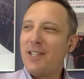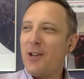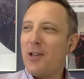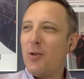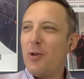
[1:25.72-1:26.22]

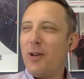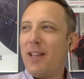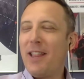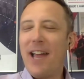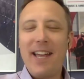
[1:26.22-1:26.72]
you
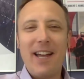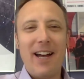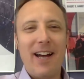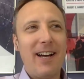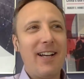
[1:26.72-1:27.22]
like
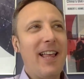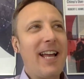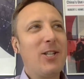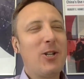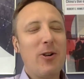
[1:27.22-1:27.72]
a